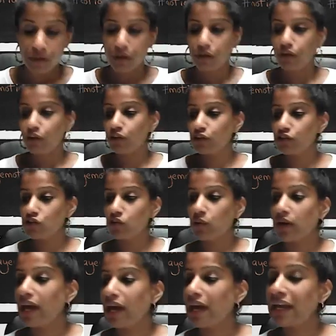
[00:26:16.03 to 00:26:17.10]
You can do
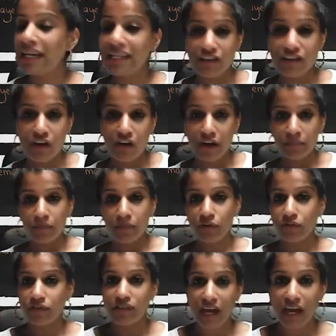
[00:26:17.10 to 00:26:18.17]
it any time
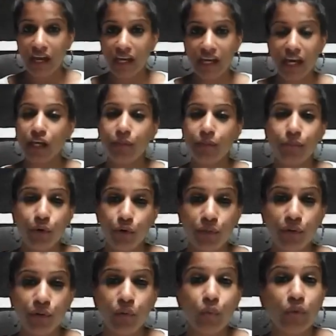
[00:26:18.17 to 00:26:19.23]
of day, any
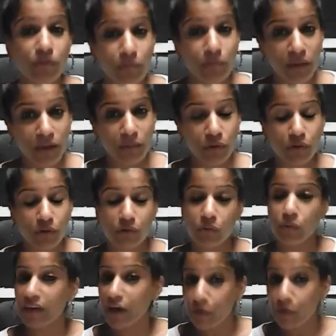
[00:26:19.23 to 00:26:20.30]
moment, with people,
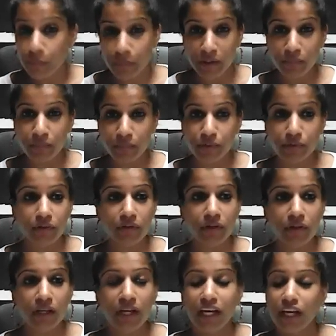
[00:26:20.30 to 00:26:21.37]
without people,
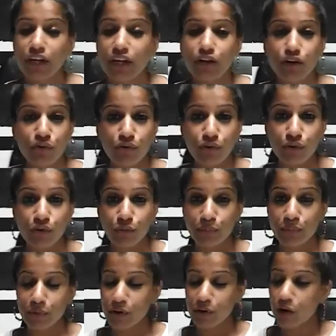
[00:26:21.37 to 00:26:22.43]
in a
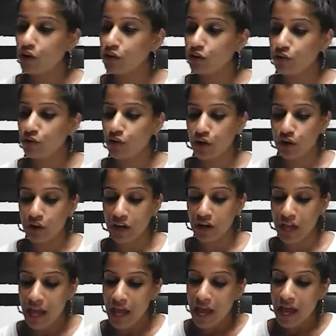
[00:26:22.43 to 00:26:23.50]
group, on your own.
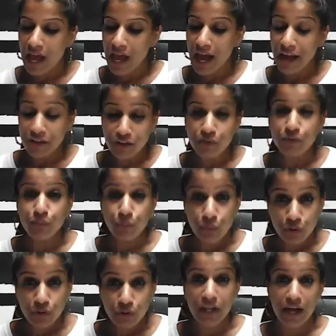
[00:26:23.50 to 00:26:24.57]
And you
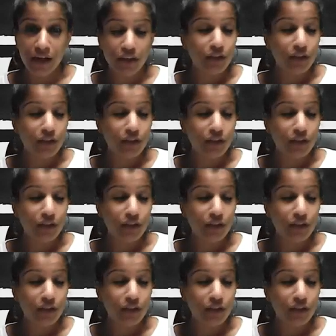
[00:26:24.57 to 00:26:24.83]
will,